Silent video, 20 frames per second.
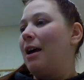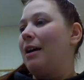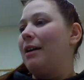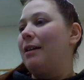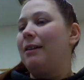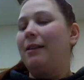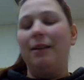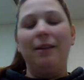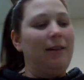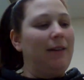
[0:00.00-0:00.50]

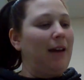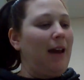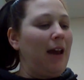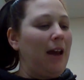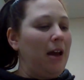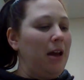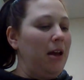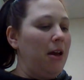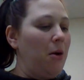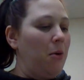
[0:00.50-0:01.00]

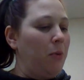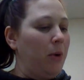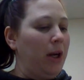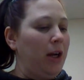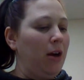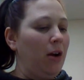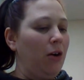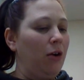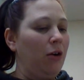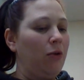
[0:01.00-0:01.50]
Today
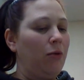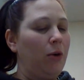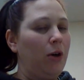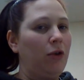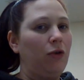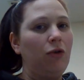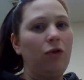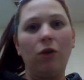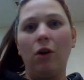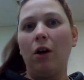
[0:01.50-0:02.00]
we are going
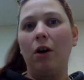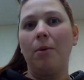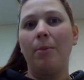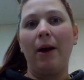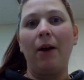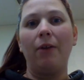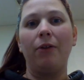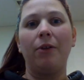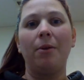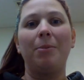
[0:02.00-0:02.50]
to talk
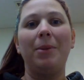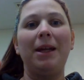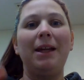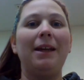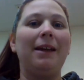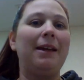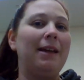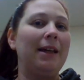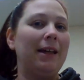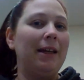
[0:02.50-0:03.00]
about the
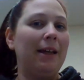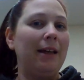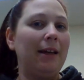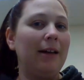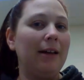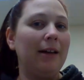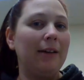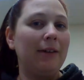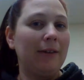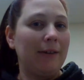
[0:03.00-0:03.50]

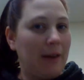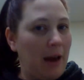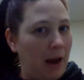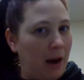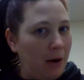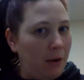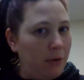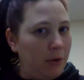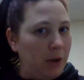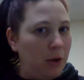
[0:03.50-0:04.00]
beginning
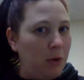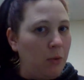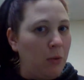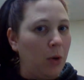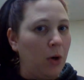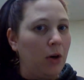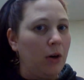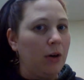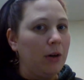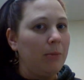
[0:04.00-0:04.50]
sound in a
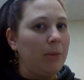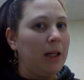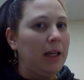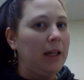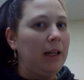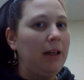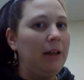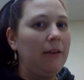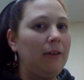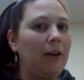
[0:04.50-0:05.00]
word. The
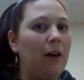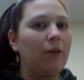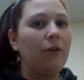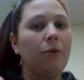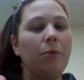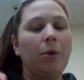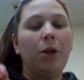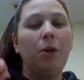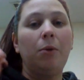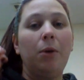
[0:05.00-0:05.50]
beginning sound is
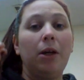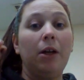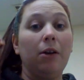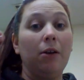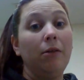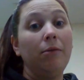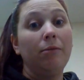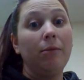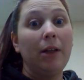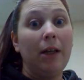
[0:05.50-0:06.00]
what you
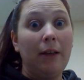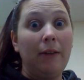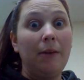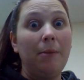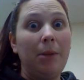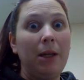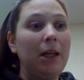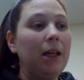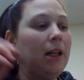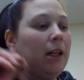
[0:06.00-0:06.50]
hear in the
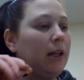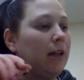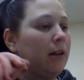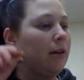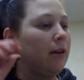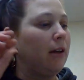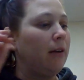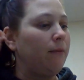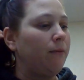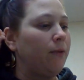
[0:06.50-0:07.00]
beginning,
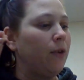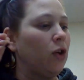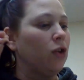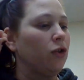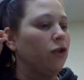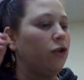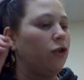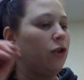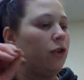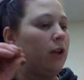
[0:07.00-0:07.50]
at
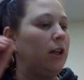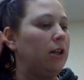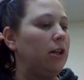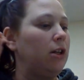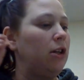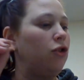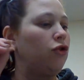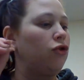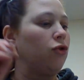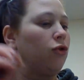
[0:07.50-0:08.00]
first, the
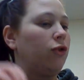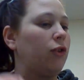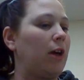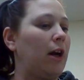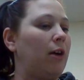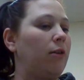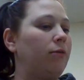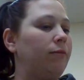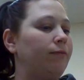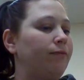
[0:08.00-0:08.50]
initial
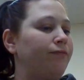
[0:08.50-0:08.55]
sound.